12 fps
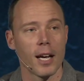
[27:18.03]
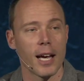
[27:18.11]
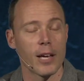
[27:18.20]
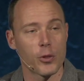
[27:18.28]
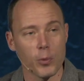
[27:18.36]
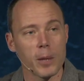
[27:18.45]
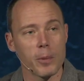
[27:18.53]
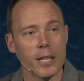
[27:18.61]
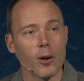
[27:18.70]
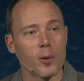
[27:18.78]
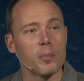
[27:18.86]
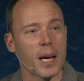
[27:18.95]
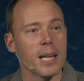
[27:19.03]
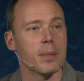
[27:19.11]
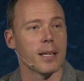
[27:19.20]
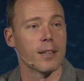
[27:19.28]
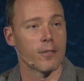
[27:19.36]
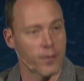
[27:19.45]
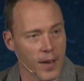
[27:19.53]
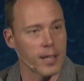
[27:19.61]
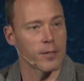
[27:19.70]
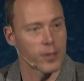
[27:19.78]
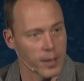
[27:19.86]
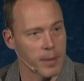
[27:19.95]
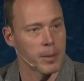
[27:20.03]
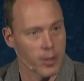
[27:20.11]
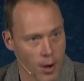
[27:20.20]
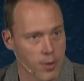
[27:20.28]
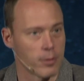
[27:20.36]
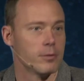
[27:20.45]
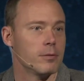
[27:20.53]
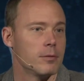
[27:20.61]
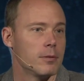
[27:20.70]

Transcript: a three-week-old baby and fed it filet mignon?